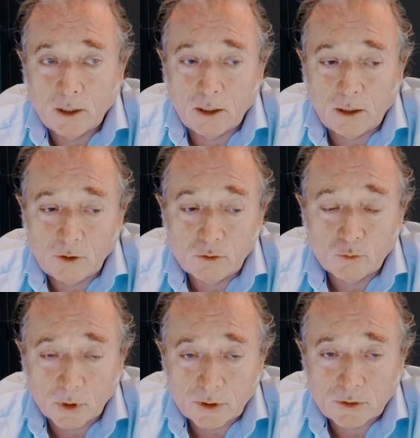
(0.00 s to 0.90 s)
And you
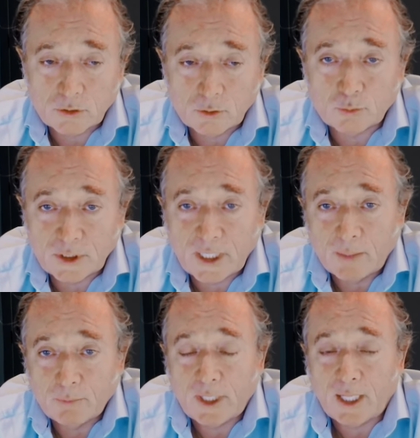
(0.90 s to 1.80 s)
want to
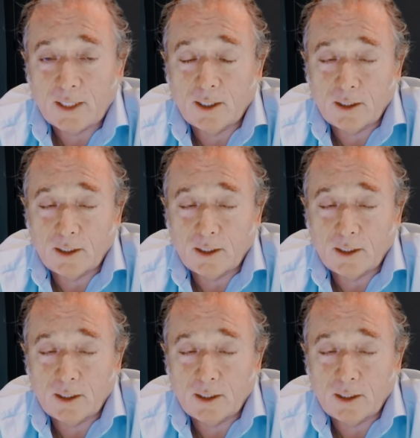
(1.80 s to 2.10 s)
preempt that.